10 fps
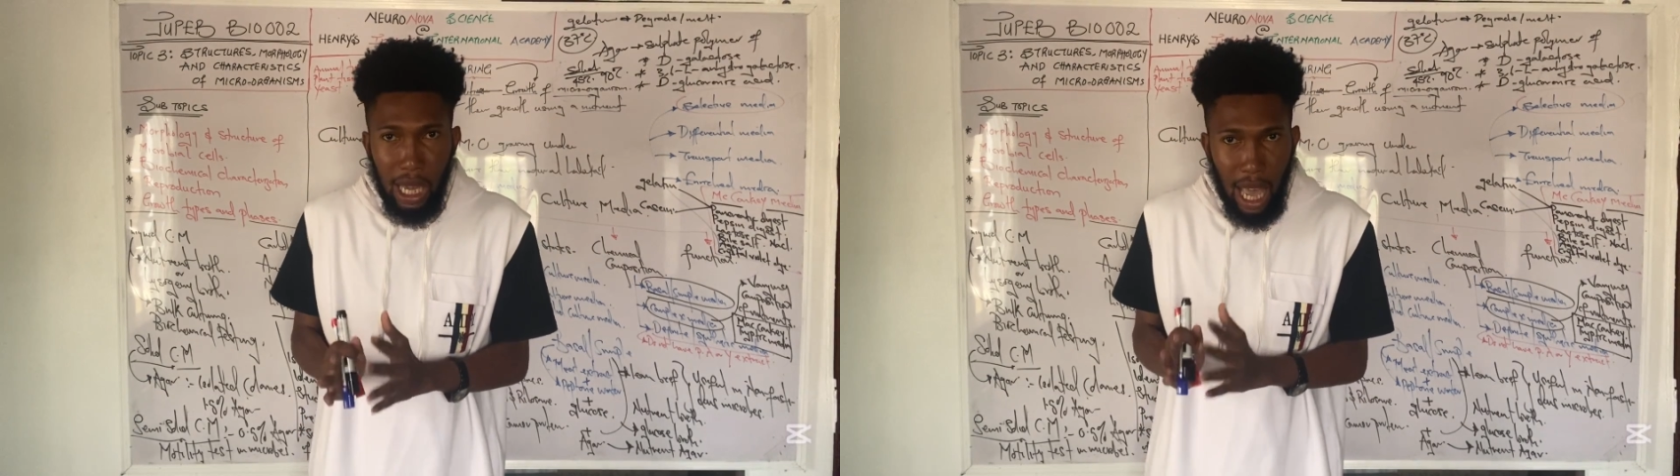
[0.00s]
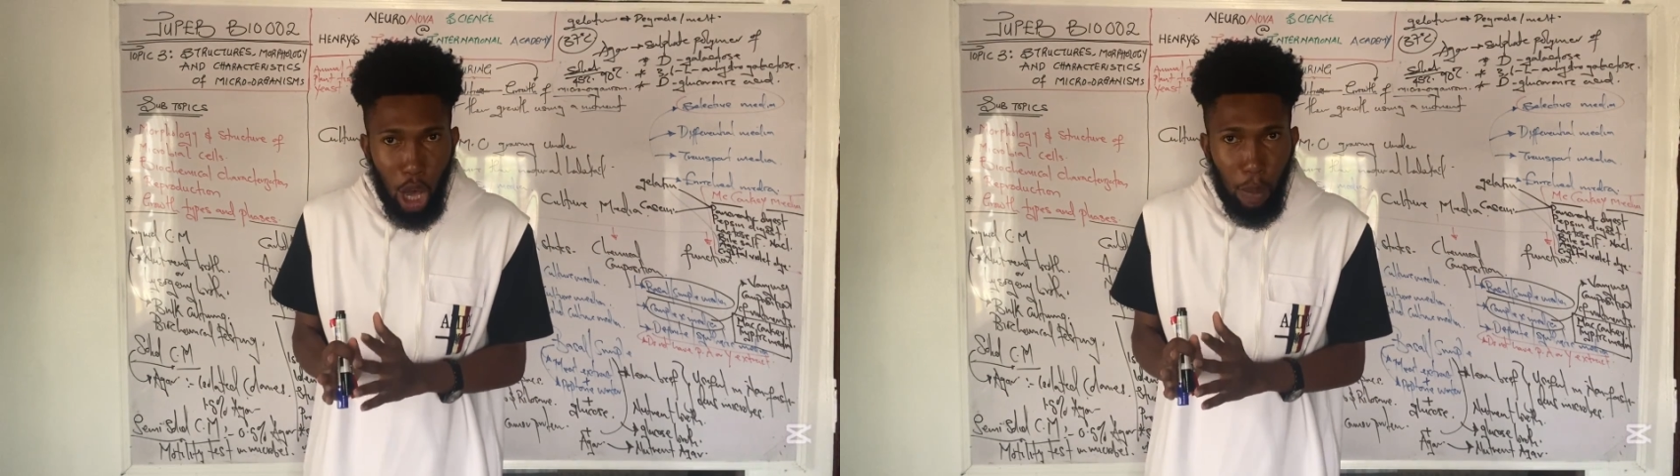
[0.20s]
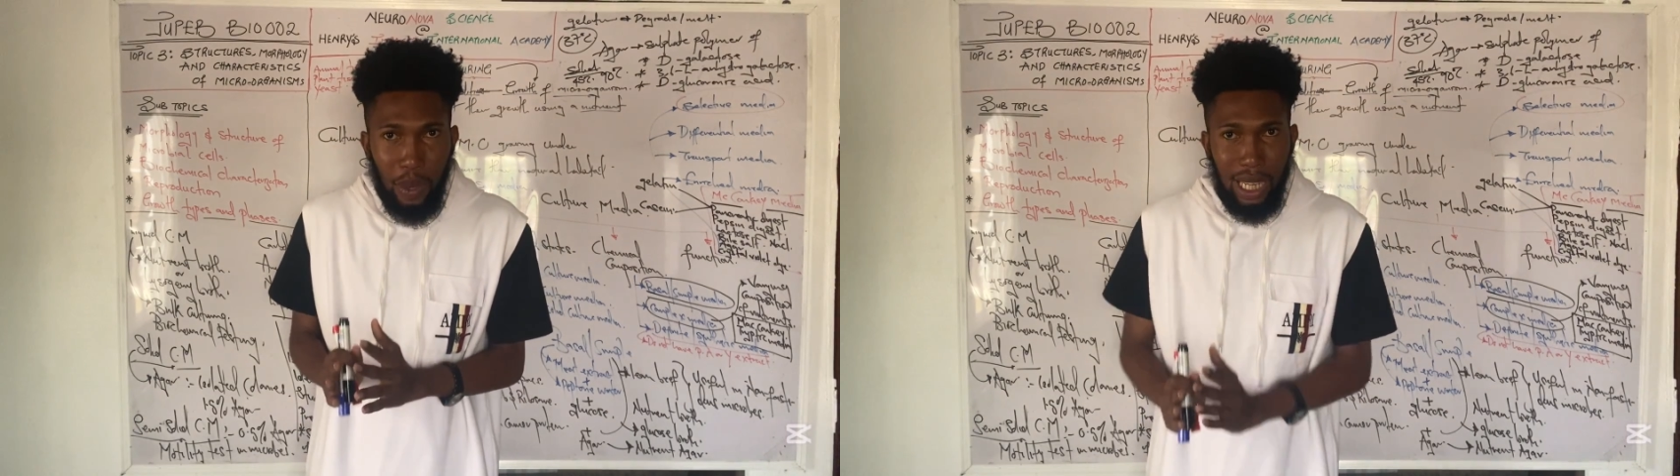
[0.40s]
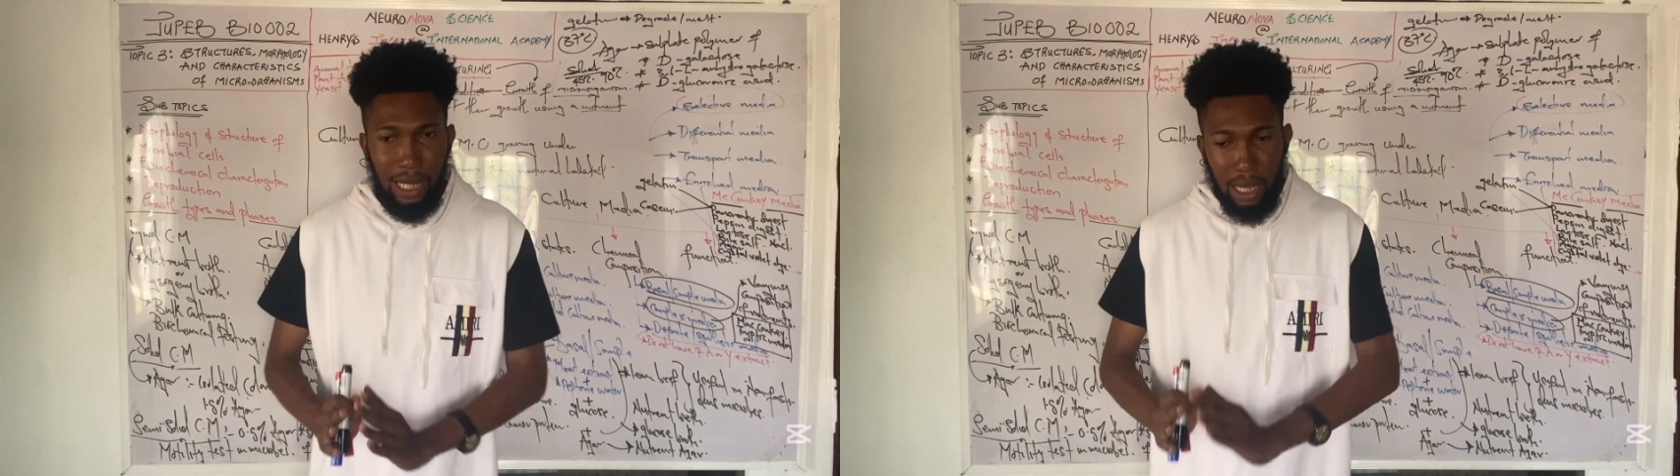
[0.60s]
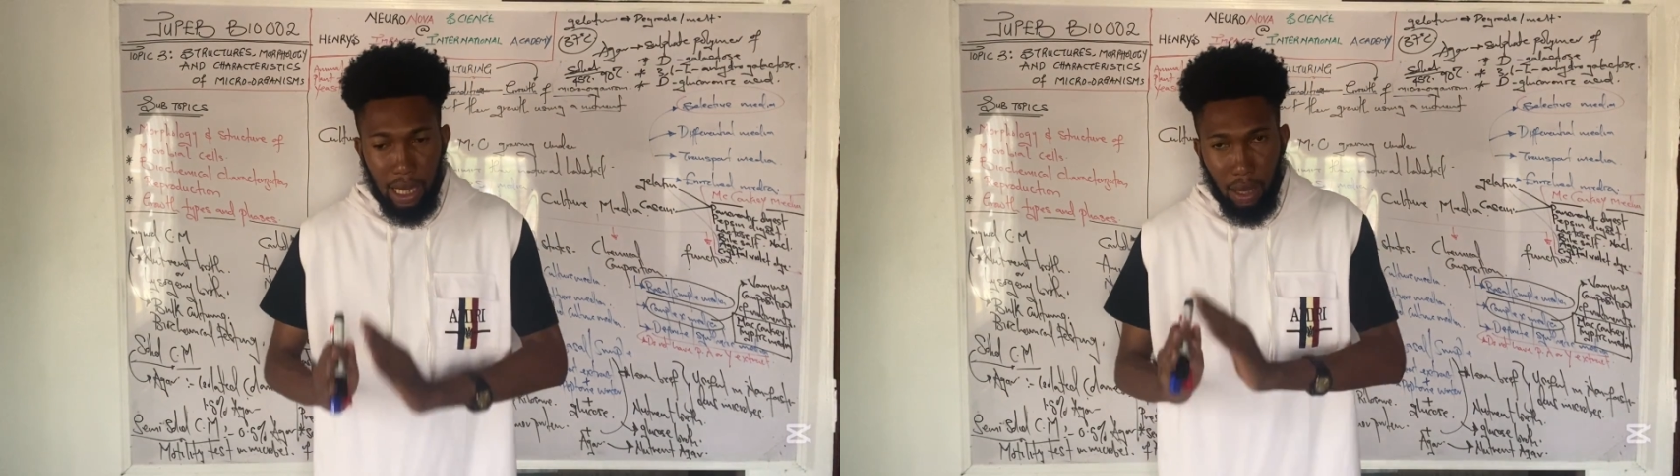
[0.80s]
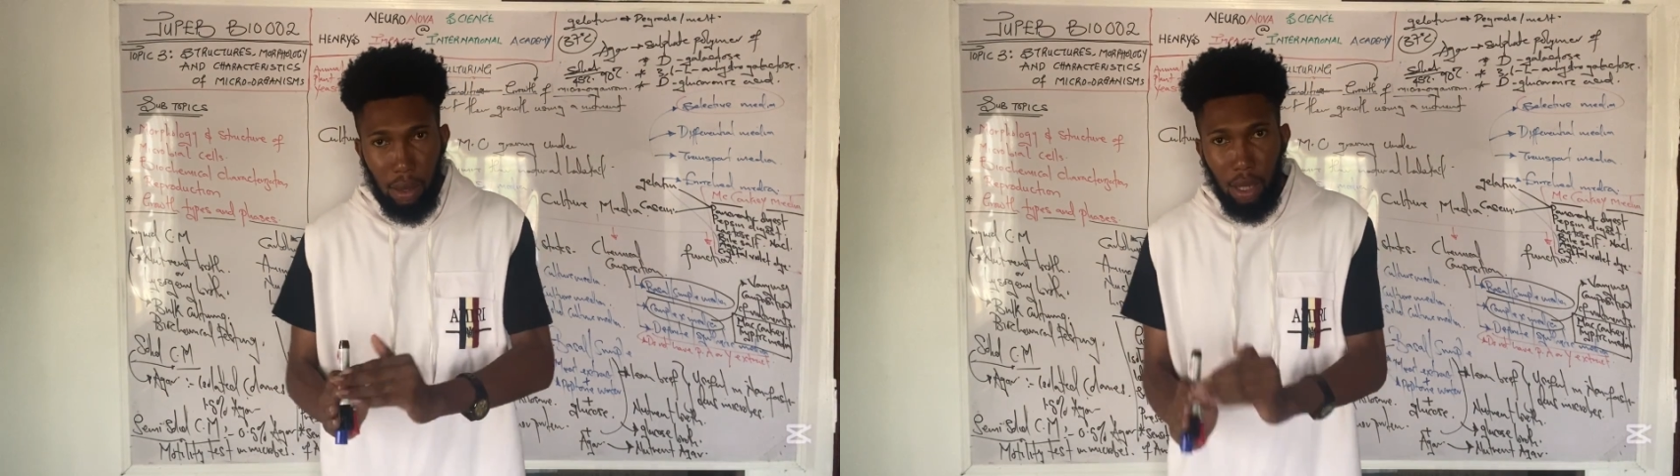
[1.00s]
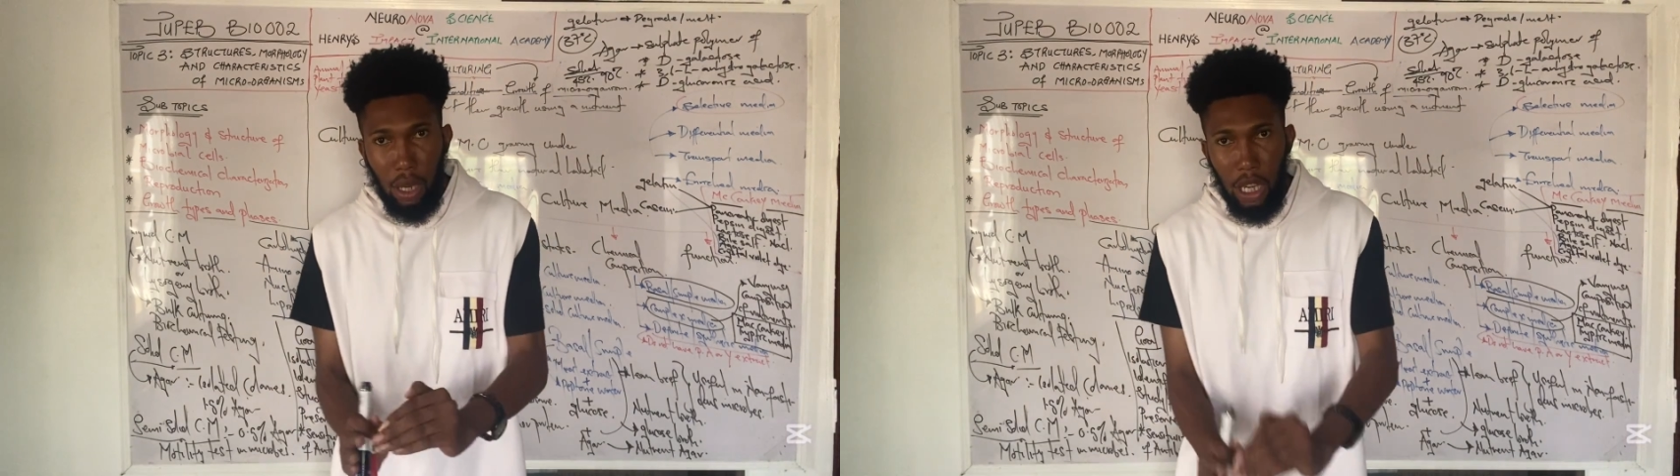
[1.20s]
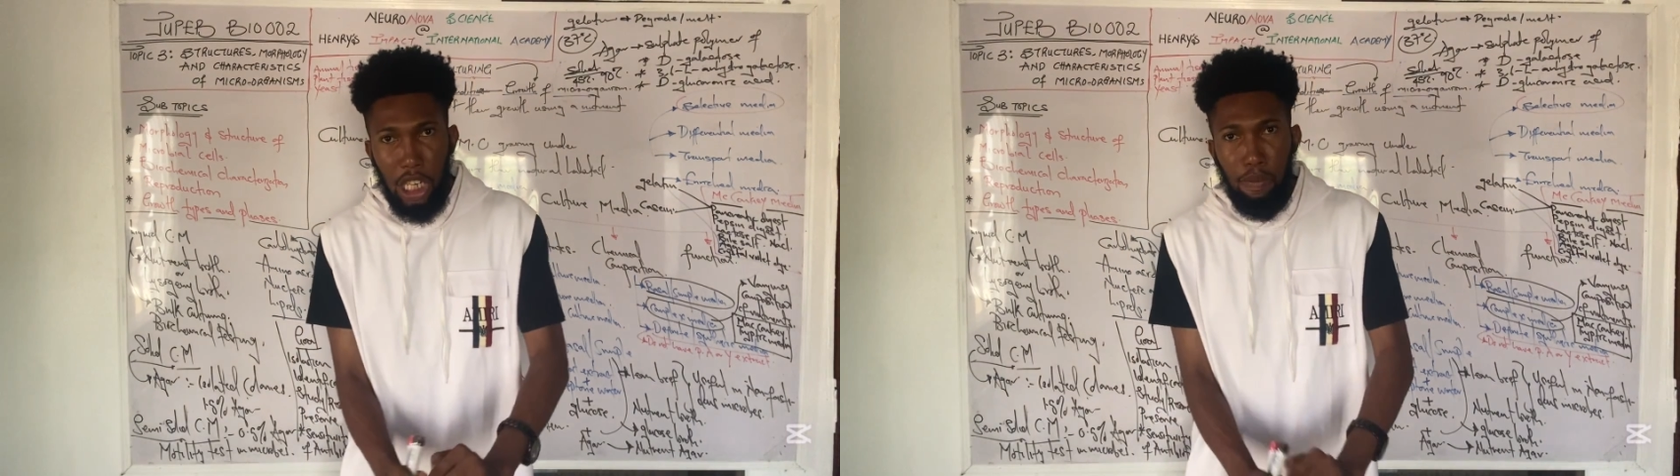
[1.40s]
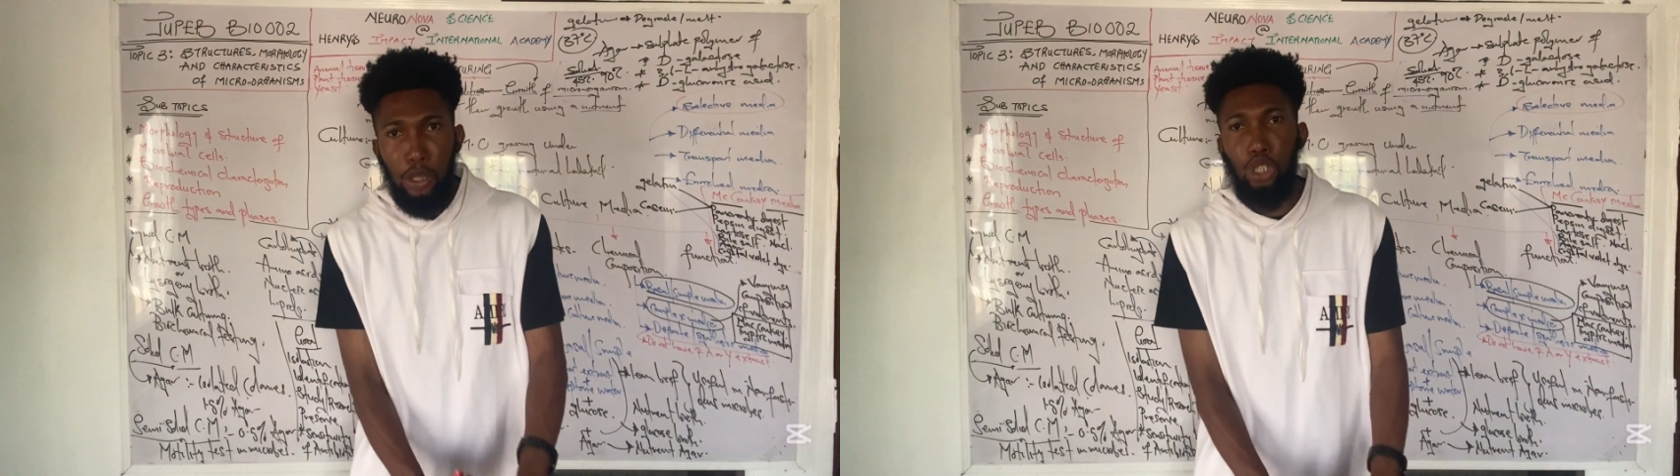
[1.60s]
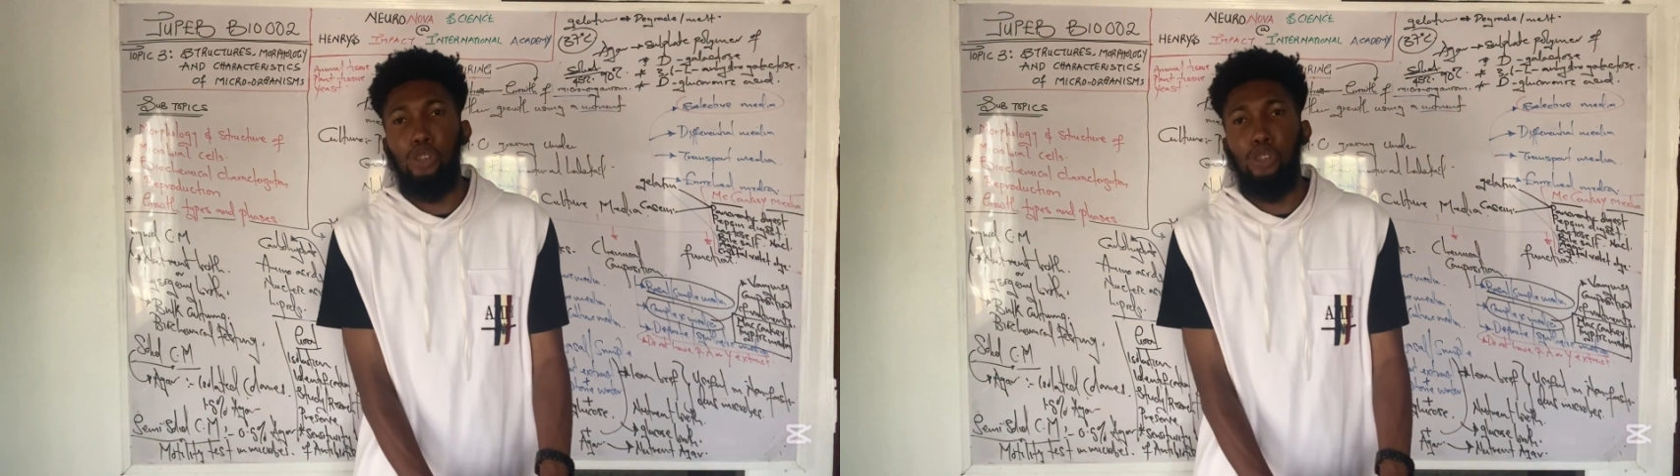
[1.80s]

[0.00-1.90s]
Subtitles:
help in the inhibition